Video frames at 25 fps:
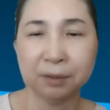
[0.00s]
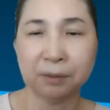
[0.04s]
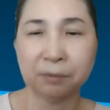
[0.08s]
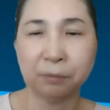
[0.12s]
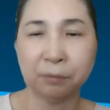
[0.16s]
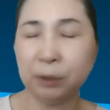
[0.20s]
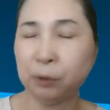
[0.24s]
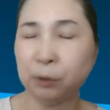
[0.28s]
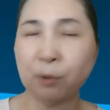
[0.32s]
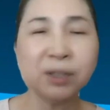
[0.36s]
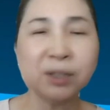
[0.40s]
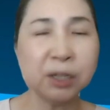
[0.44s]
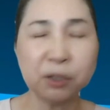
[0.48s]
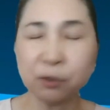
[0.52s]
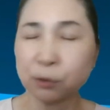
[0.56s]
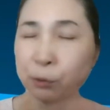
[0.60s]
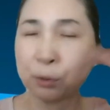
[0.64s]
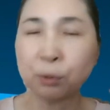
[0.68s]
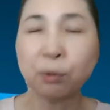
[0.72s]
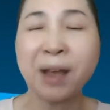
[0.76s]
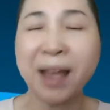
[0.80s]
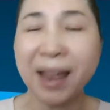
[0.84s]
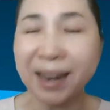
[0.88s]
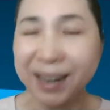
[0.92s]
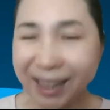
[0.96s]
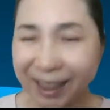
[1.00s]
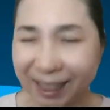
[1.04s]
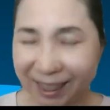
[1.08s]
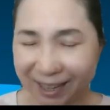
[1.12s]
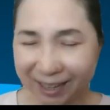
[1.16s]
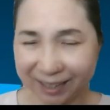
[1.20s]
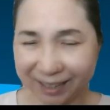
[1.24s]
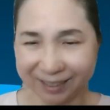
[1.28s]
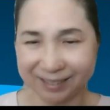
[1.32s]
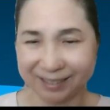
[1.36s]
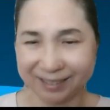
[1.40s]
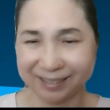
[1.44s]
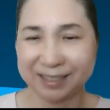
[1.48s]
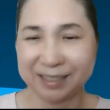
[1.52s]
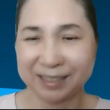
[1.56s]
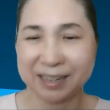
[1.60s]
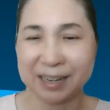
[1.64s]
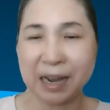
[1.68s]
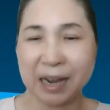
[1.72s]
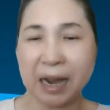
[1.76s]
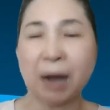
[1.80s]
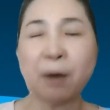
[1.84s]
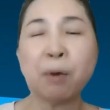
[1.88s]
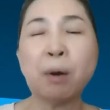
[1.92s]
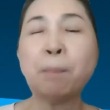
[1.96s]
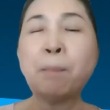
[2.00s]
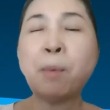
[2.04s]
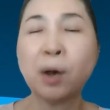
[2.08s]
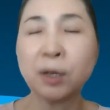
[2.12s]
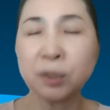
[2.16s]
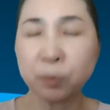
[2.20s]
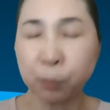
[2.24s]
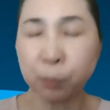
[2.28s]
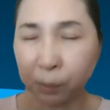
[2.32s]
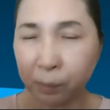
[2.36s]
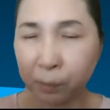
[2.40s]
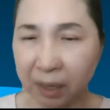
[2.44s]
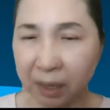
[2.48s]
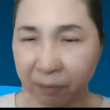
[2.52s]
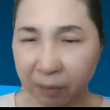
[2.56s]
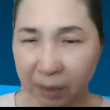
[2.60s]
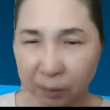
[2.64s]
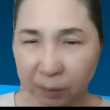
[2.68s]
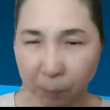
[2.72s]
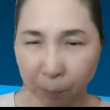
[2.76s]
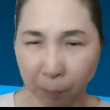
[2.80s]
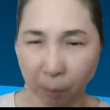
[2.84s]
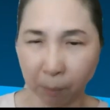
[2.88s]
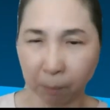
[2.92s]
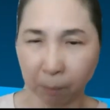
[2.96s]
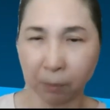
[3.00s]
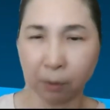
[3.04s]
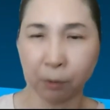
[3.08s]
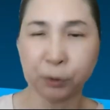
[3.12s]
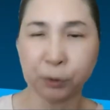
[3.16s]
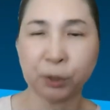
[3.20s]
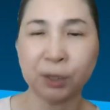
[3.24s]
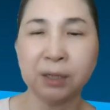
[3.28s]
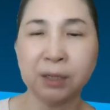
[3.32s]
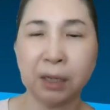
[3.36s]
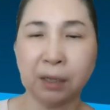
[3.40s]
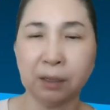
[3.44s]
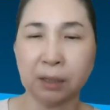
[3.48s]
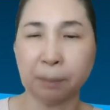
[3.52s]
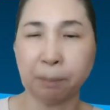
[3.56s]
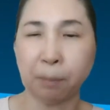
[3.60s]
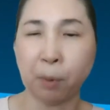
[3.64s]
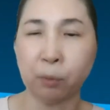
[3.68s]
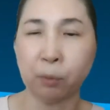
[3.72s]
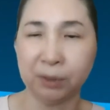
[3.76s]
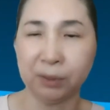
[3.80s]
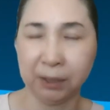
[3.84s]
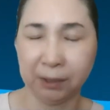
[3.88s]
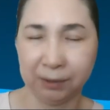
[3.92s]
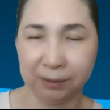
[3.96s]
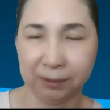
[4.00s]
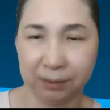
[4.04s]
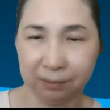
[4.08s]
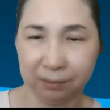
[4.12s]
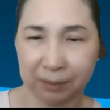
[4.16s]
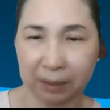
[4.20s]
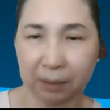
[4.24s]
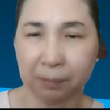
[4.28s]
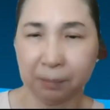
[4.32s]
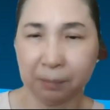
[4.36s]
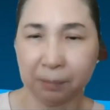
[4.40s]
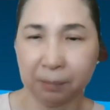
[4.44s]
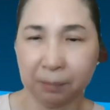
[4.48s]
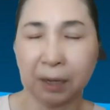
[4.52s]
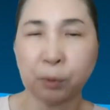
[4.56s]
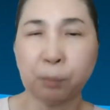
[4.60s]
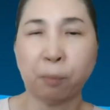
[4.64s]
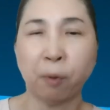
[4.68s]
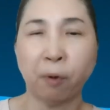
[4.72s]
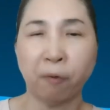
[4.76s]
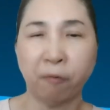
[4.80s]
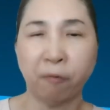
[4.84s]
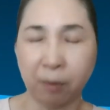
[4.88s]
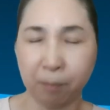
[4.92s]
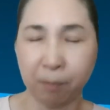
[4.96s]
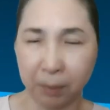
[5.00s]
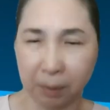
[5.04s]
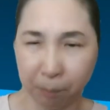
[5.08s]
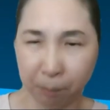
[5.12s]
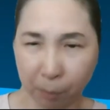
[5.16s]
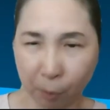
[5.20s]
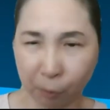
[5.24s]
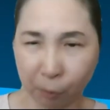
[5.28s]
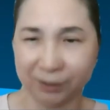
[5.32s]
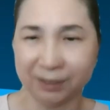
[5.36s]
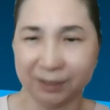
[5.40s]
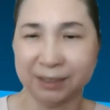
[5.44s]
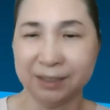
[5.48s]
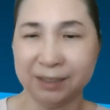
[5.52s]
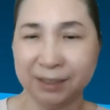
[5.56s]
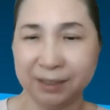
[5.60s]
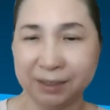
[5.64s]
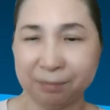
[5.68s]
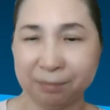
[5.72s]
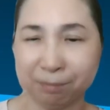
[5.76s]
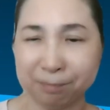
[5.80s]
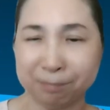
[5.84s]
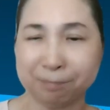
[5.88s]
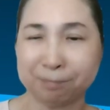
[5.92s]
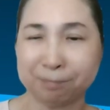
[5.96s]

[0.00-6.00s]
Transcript: We don't need to do anything. Our boss will give us a promotion and a bonus, a good performance bonus.